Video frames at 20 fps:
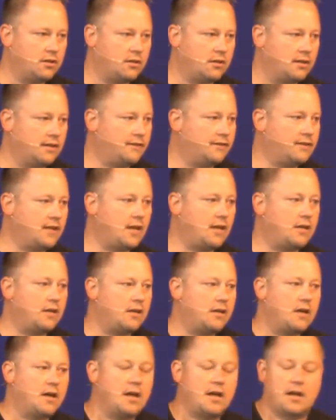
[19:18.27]
It's not
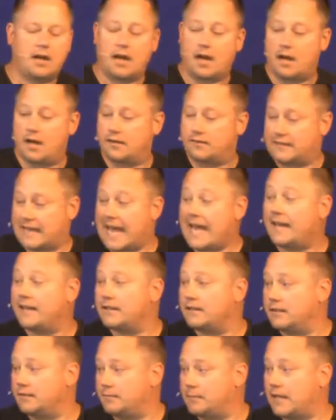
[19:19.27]
Tadd,
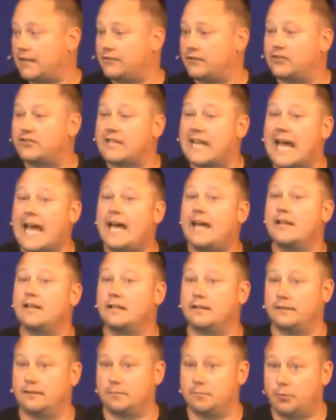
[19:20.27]
Pastor Tadd
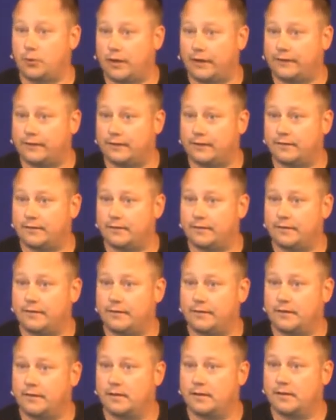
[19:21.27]
is impressive.
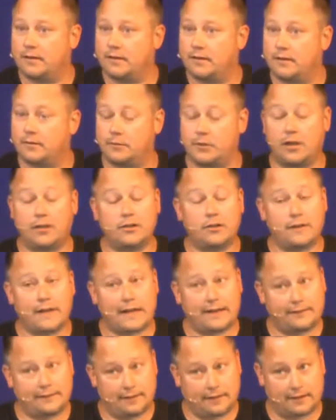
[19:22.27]
We all know
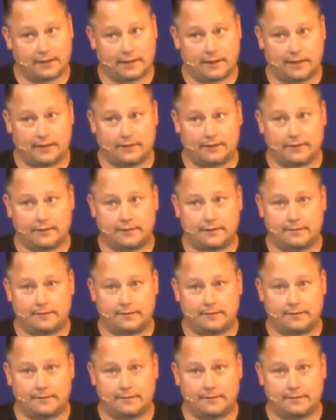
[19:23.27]
that's not the case.